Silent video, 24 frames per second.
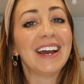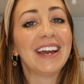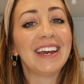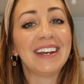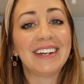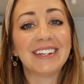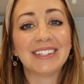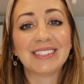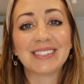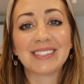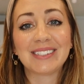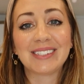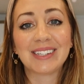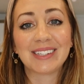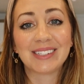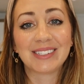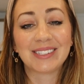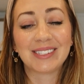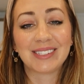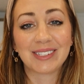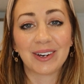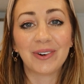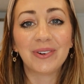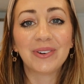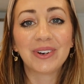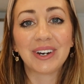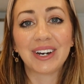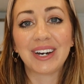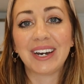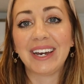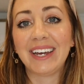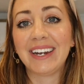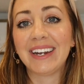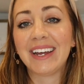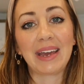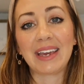It is so
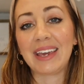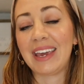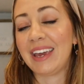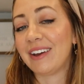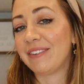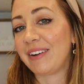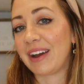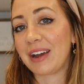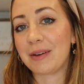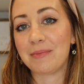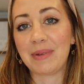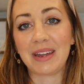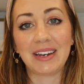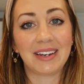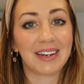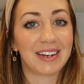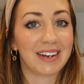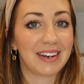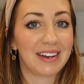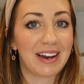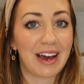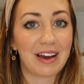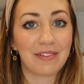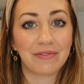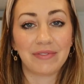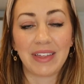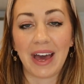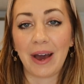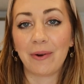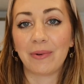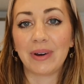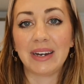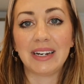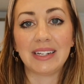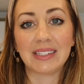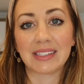good. I can't recommend it enough.
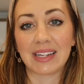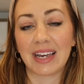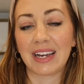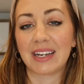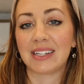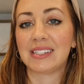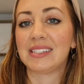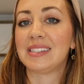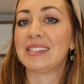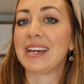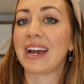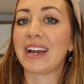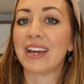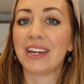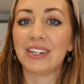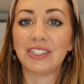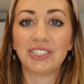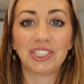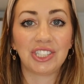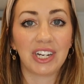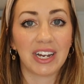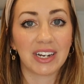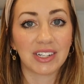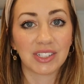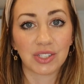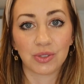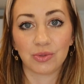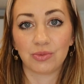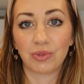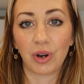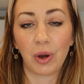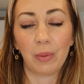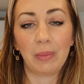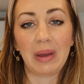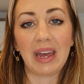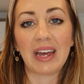That one is like a second chance
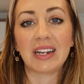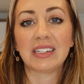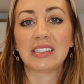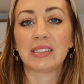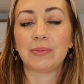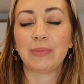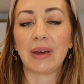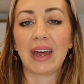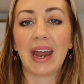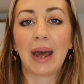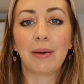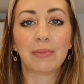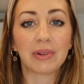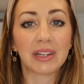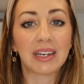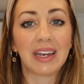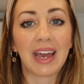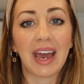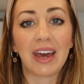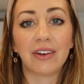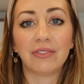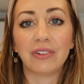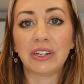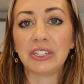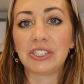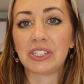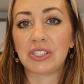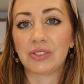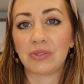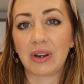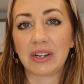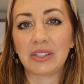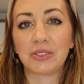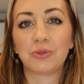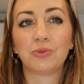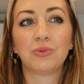romance. But Emily Henry just
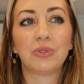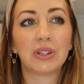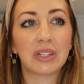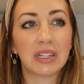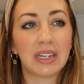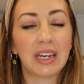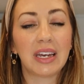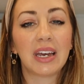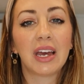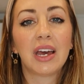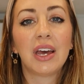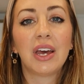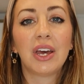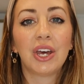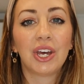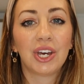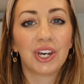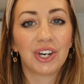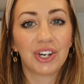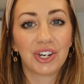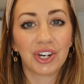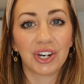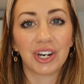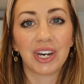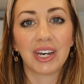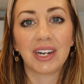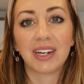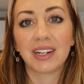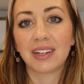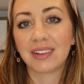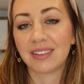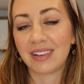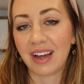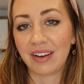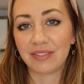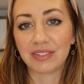writes really
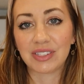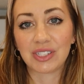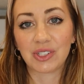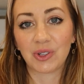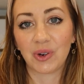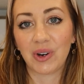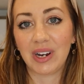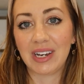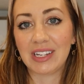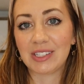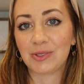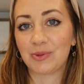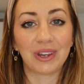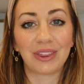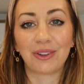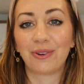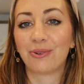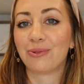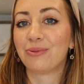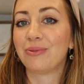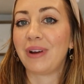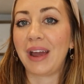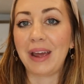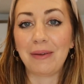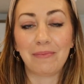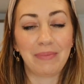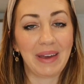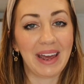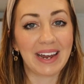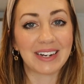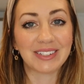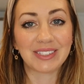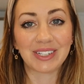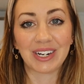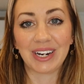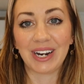good love stories with great
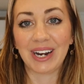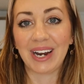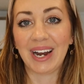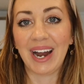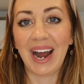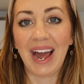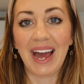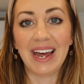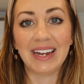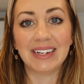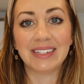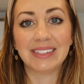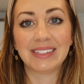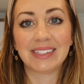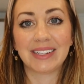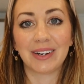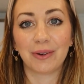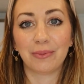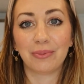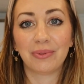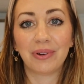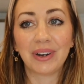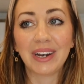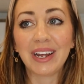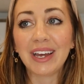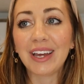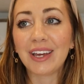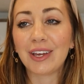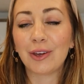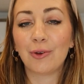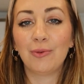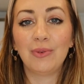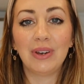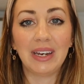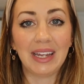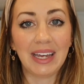banter, and they're pretty
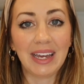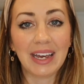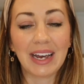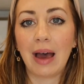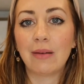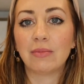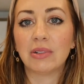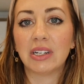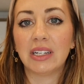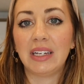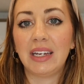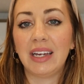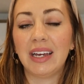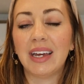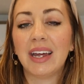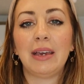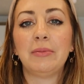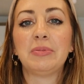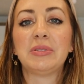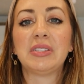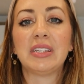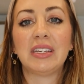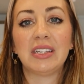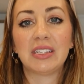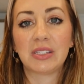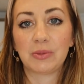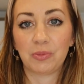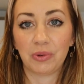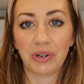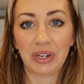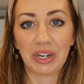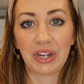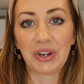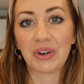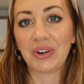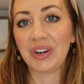unique. Emily keeps things
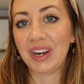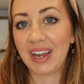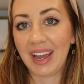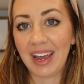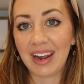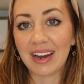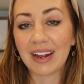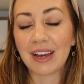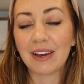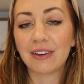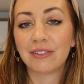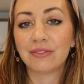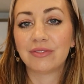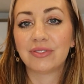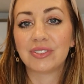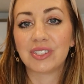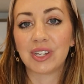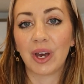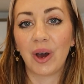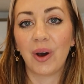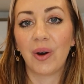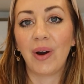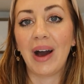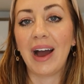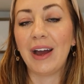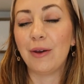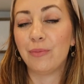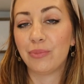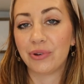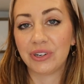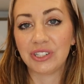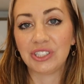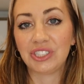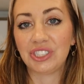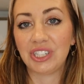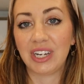pretty creative, so I
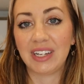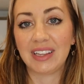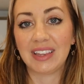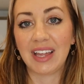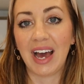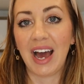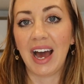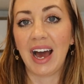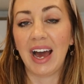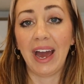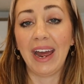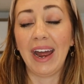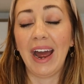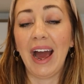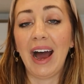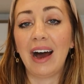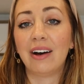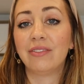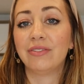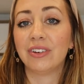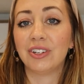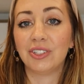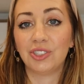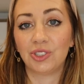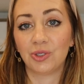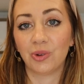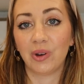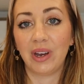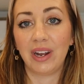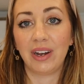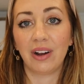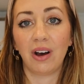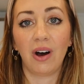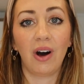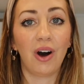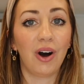appreciate that. I have
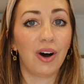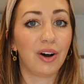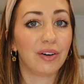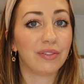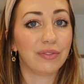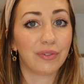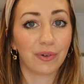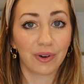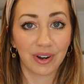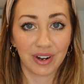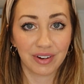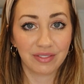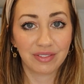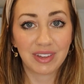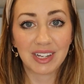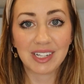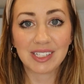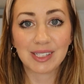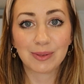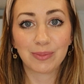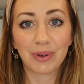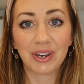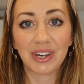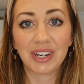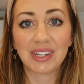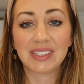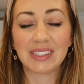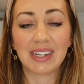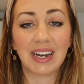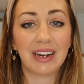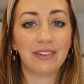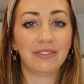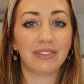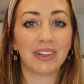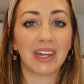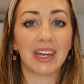enjoyed all four of these books,
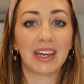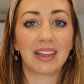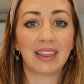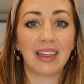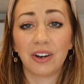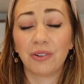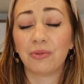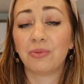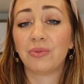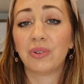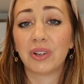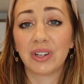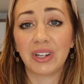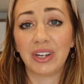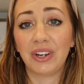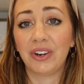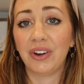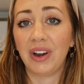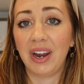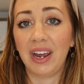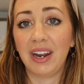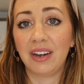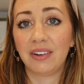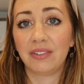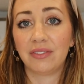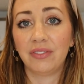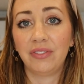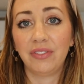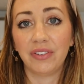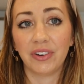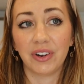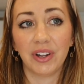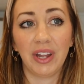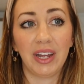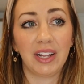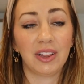and I feel like they're really great
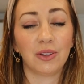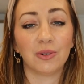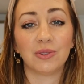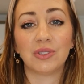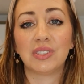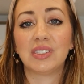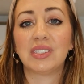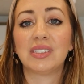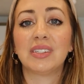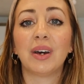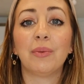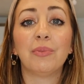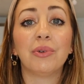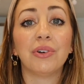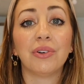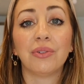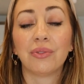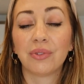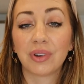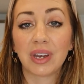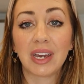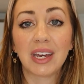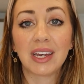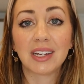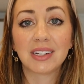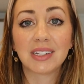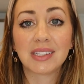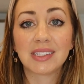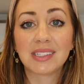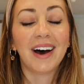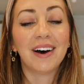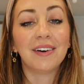for like those summer reads.